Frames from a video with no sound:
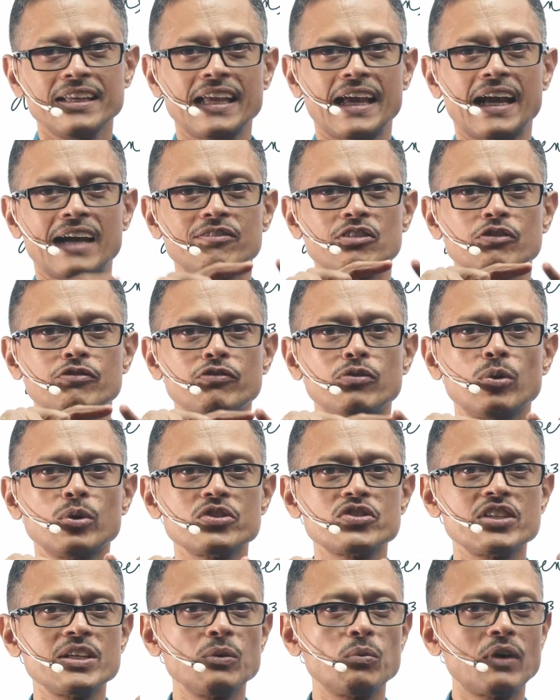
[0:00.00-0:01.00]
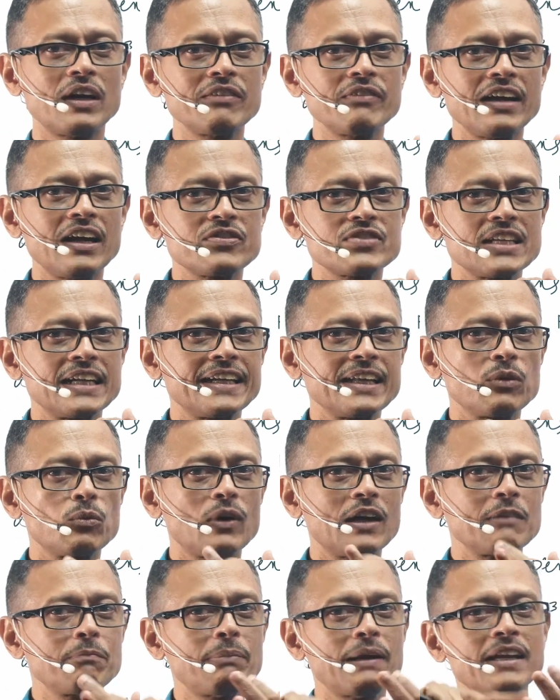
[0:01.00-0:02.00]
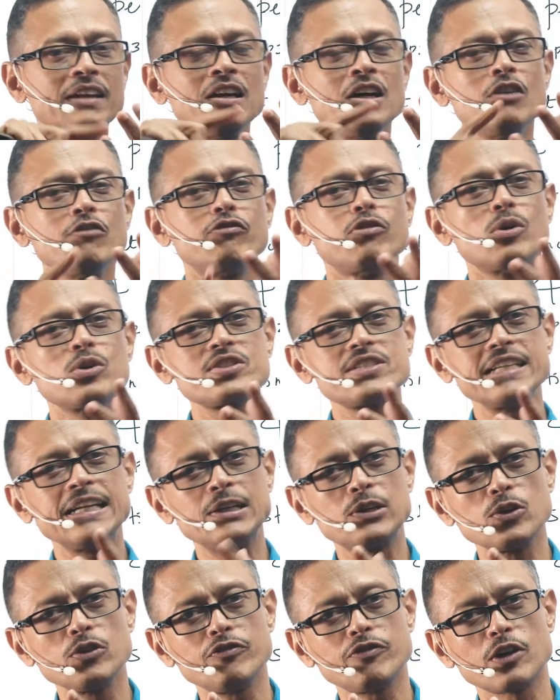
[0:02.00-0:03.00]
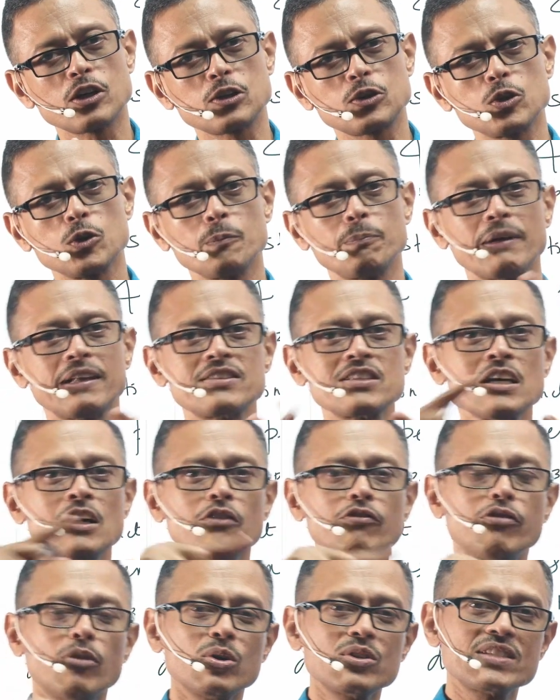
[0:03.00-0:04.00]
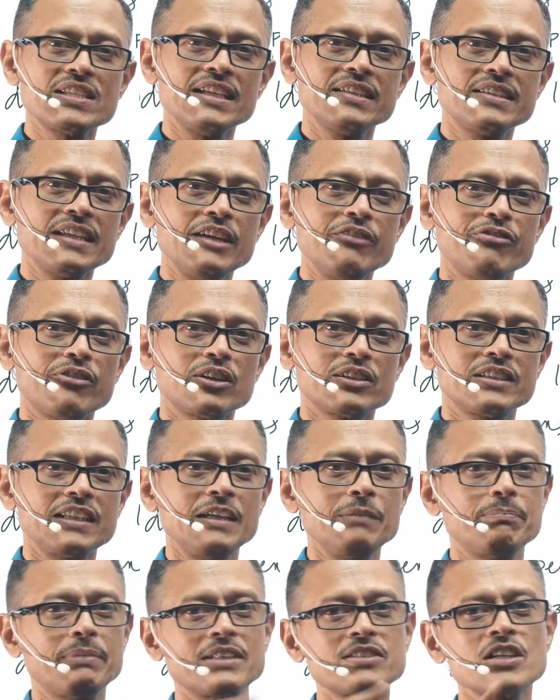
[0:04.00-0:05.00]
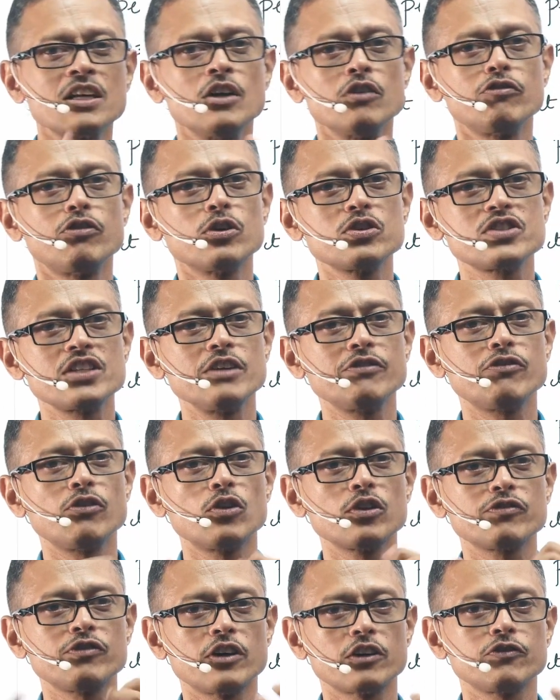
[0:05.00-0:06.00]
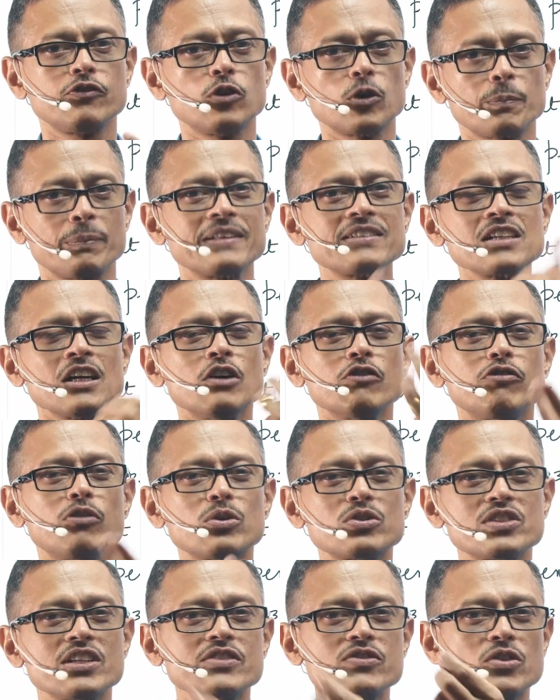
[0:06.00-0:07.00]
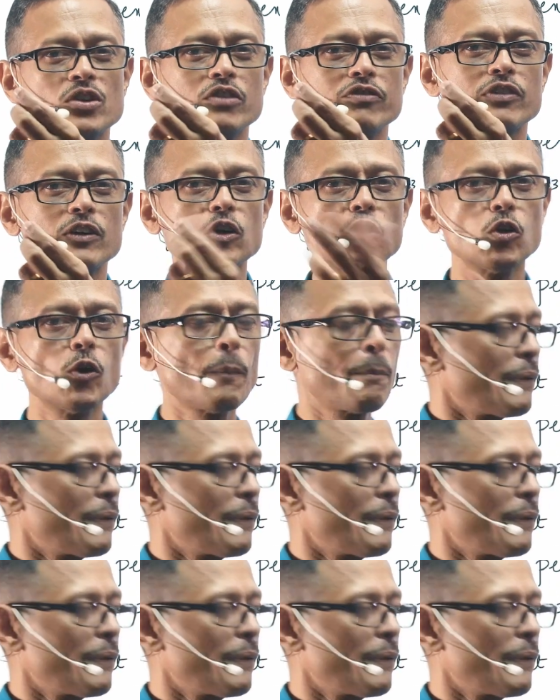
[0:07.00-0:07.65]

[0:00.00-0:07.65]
hey, I have a 4C 1 way of selecting 1 pen, 4C2 for 2 pens, 4C3 for 3 pens, 4C4 for 4 pens, 4C0 for no